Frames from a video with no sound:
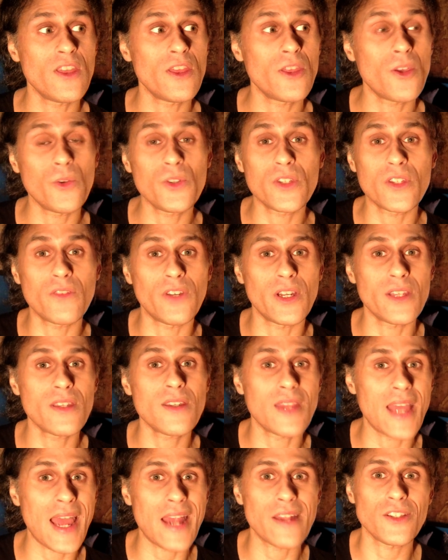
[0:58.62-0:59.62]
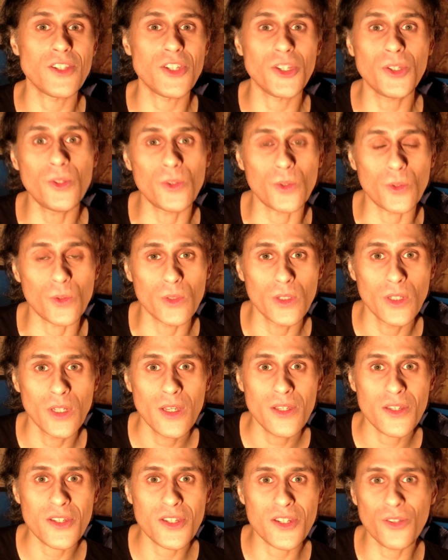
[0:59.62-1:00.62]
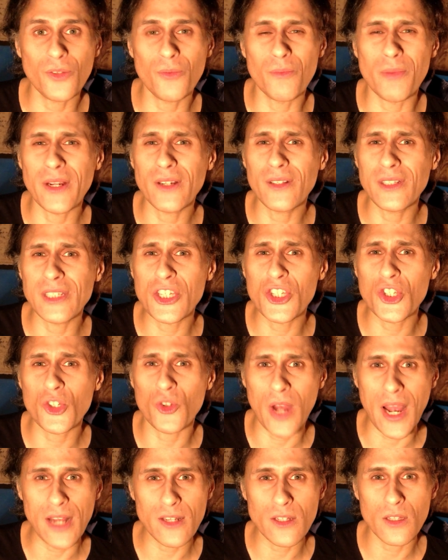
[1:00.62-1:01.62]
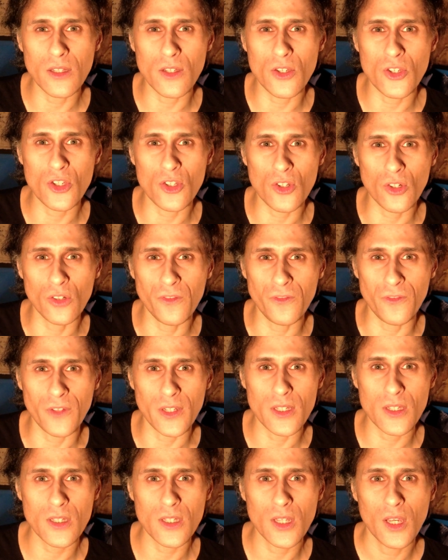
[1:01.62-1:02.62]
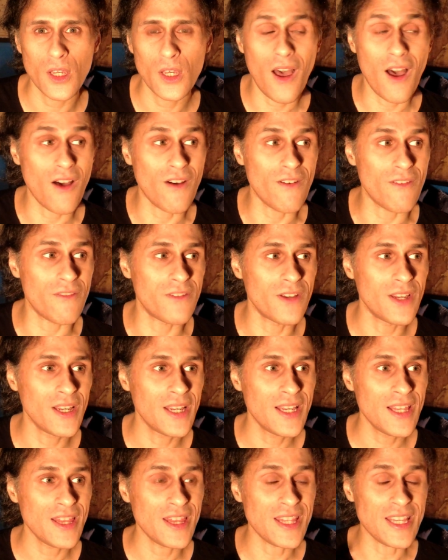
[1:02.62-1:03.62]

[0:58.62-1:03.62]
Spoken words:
those of us that do still barely scratch the surface of the